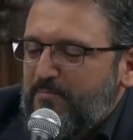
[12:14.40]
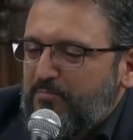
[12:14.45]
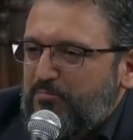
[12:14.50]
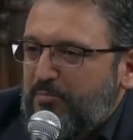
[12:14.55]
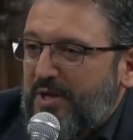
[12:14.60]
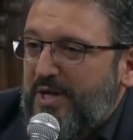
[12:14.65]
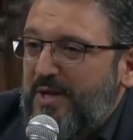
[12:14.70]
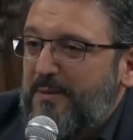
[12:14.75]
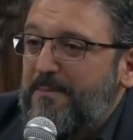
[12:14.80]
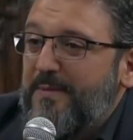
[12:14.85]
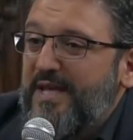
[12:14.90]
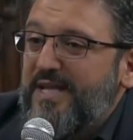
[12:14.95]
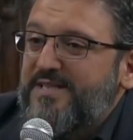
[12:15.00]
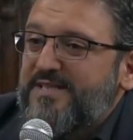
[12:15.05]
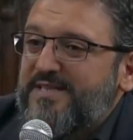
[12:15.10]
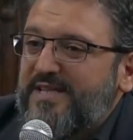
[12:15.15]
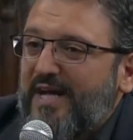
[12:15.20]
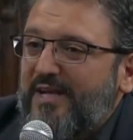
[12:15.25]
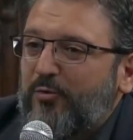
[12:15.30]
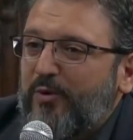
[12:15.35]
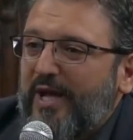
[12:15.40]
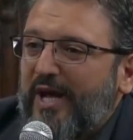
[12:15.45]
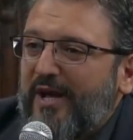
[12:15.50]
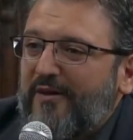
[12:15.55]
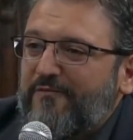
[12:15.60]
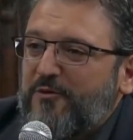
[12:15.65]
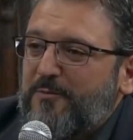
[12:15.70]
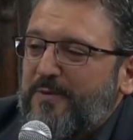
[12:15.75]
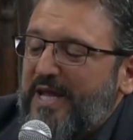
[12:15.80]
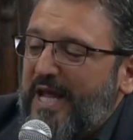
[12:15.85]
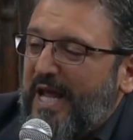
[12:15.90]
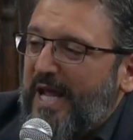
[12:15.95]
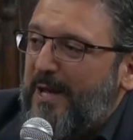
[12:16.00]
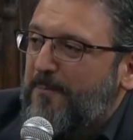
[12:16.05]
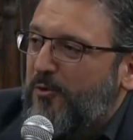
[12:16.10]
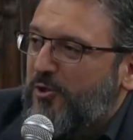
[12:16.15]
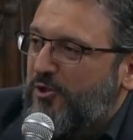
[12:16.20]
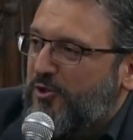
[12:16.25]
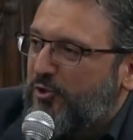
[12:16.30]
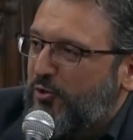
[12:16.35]
But it means that we have to be
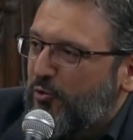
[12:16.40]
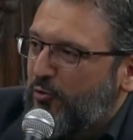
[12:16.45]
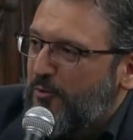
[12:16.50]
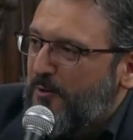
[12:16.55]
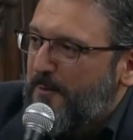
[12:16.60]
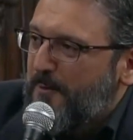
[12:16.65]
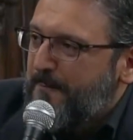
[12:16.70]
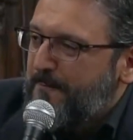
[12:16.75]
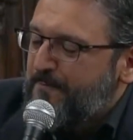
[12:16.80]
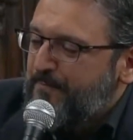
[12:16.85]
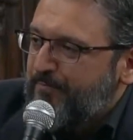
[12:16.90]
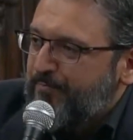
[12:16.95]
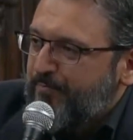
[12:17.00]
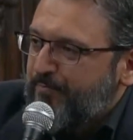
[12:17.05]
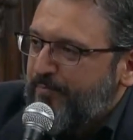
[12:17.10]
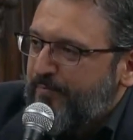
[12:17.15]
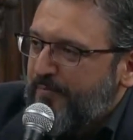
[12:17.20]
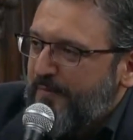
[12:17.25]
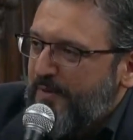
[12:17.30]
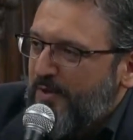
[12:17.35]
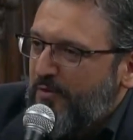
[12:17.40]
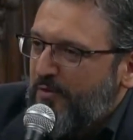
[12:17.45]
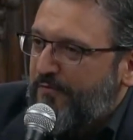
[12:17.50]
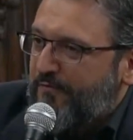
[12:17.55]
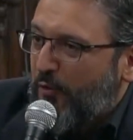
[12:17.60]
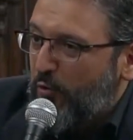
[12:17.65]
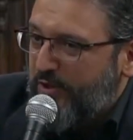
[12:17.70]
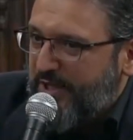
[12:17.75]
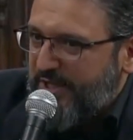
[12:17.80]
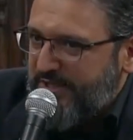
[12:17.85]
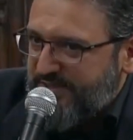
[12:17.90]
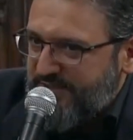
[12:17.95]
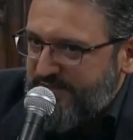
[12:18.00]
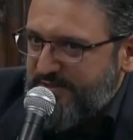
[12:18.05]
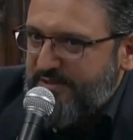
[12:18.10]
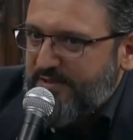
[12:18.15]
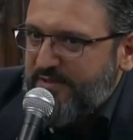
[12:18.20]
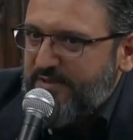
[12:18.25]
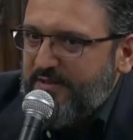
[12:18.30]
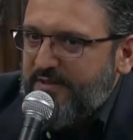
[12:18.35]
able to
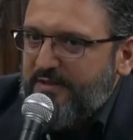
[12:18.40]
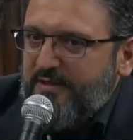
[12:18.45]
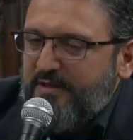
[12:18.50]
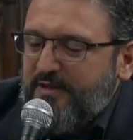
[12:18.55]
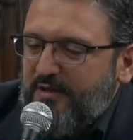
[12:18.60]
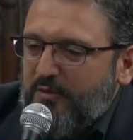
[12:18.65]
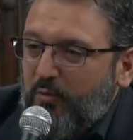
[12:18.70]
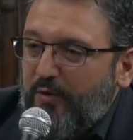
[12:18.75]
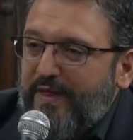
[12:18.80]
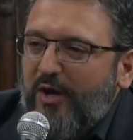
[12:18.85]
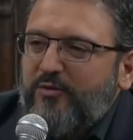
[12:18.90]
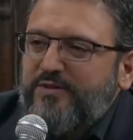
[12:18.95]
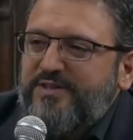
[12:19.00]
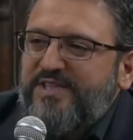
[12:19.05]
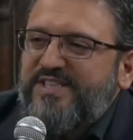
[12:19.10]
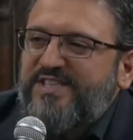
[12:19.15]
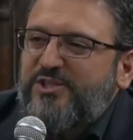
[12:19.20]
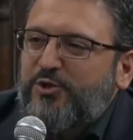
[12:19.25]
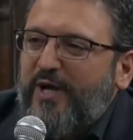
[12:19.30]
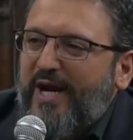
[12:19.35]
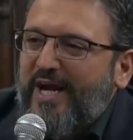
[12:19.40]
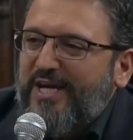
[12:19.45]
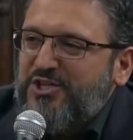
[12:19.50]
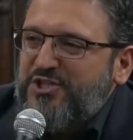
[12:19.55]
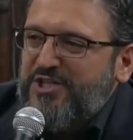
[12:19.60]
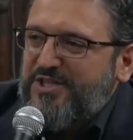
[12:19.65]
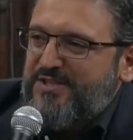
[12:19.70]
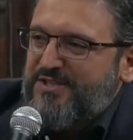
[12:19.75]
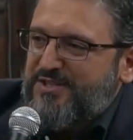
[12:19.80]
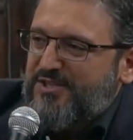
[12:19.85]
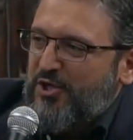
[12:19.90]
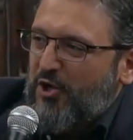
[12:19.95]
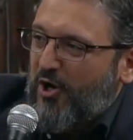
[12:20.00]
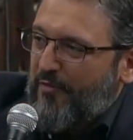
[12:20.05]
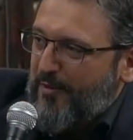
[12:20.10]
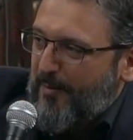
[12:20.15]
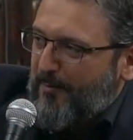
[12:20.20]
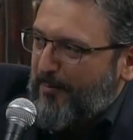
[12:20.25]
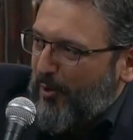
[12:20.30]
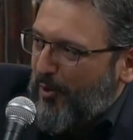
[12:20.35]
focus without distractions
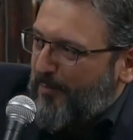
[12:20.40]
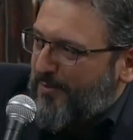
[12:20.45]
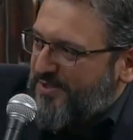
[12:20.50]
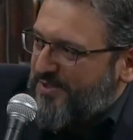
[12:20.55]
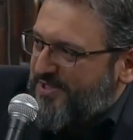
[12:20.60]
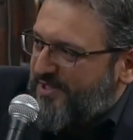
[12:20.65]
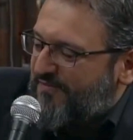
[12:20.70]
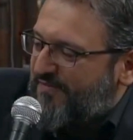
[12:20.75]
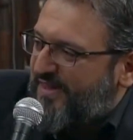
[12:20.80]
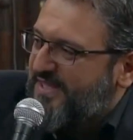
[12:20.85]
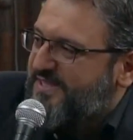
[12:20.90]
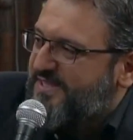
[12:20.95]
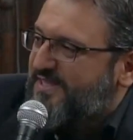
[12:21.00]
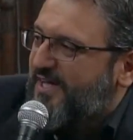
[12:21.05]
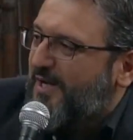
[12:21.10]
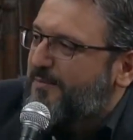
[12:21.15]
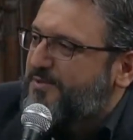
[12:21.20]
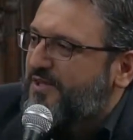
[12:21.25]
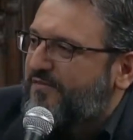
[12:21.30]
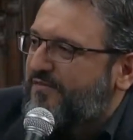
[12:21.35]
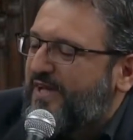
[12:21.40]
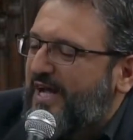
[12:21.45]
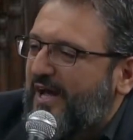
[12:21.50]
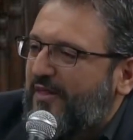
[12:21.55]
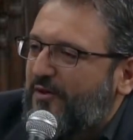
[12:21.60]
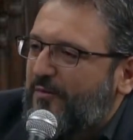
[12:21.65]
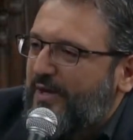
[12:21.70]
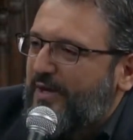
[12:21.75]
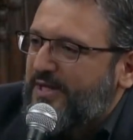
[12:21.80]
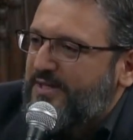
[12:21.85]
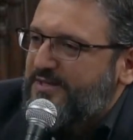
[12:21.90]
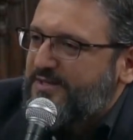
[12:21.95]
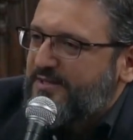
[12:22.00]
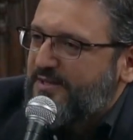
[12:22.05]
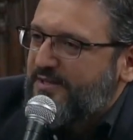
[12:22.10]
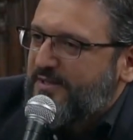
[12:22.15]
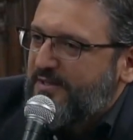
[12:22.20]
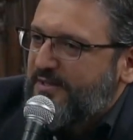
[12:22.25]
on the purpose of these types of gatherings.